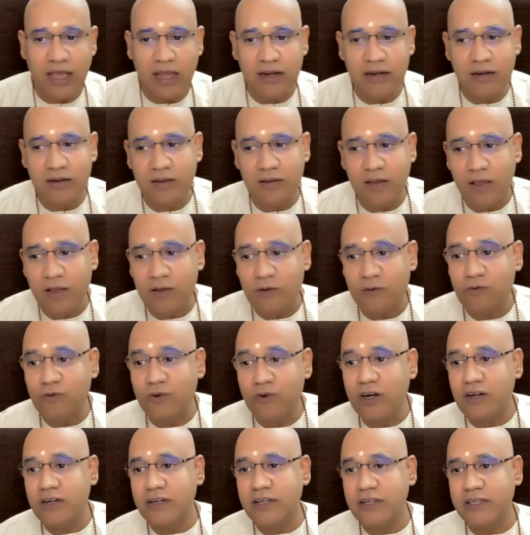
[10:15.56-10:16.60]
And
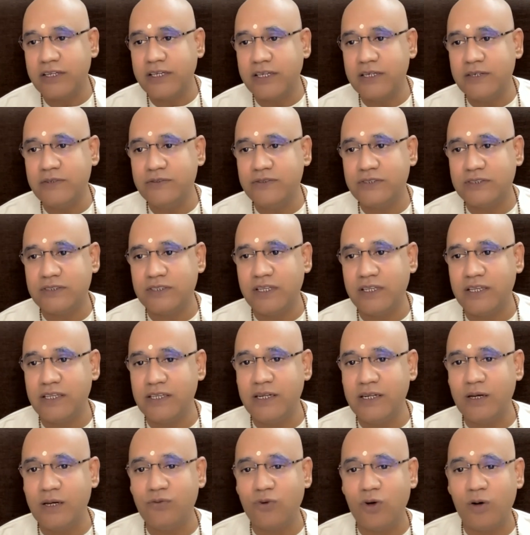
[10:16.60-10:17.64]
world gives
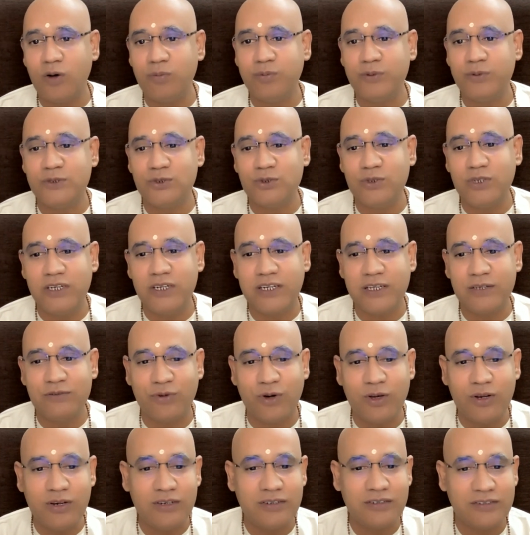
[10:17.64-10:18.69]
enough opportunity
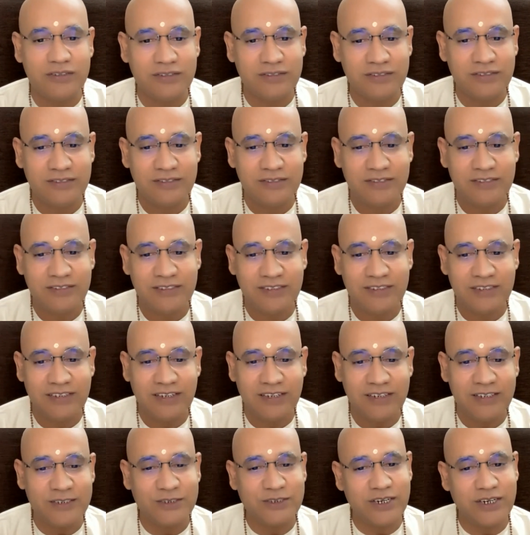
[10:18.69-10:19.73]
for
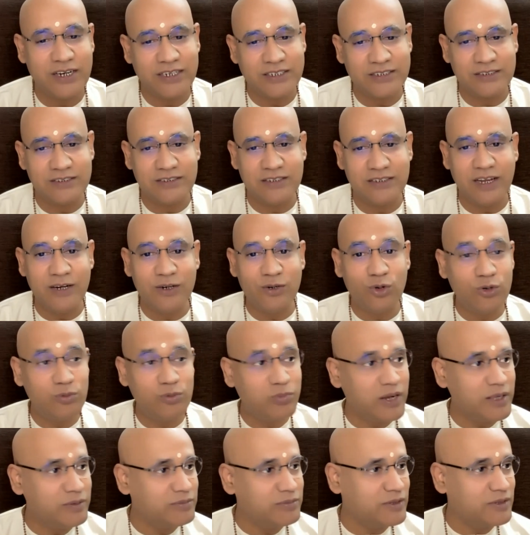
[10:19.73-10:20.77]
distraction. And
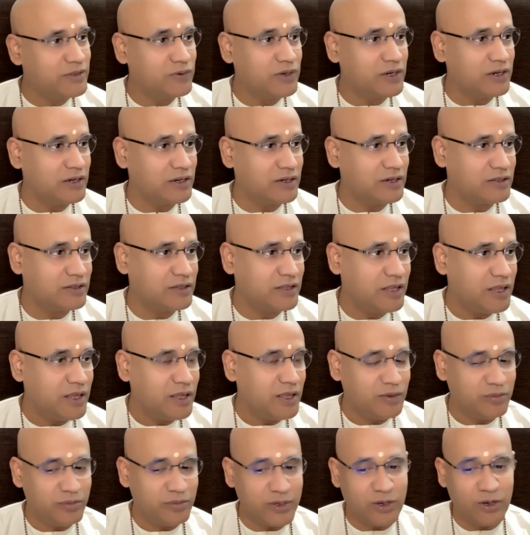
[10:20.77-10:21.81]
don't blame the world,
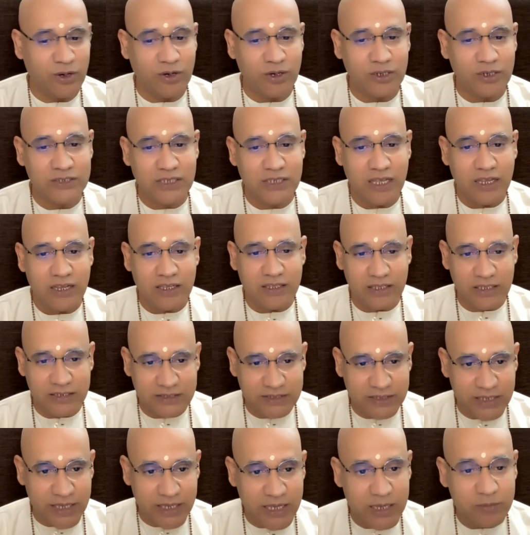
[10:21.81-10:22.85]
because the
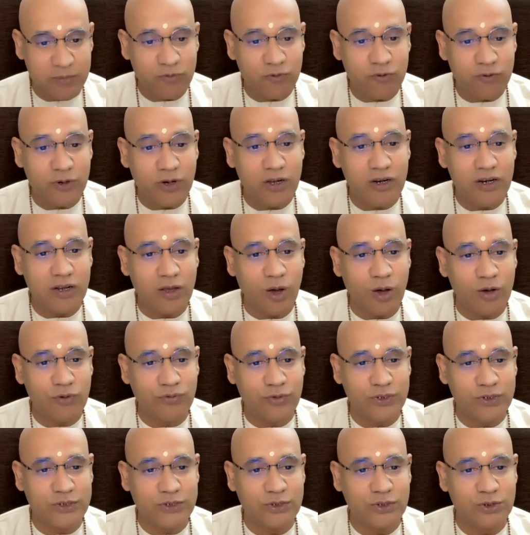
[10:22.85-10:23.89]
same world
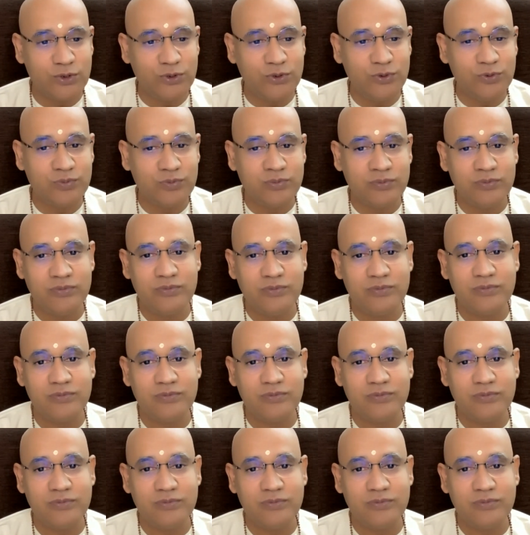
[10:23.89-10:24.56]
offers you